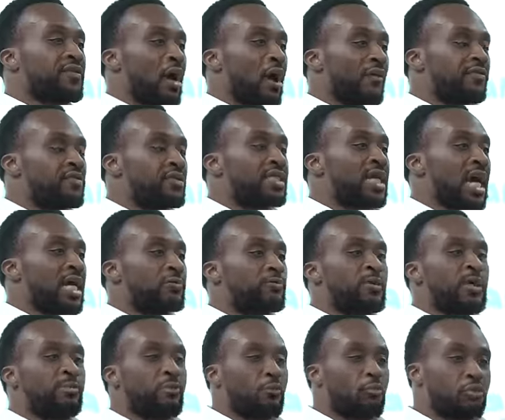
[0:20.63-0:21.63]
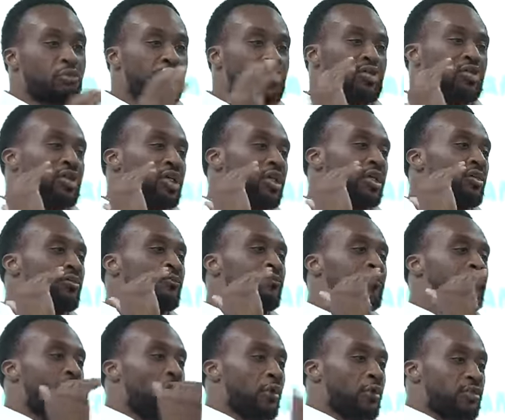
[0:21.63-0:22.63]
Oftentimes people will see you
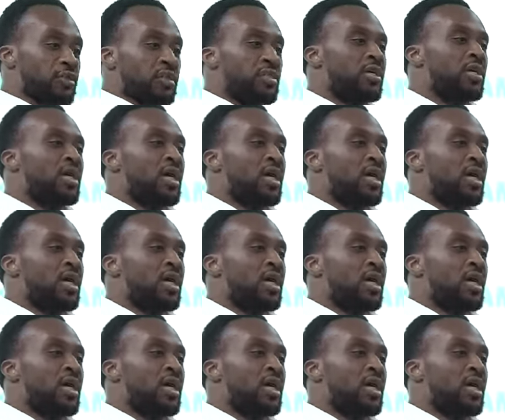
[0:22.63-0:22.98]
first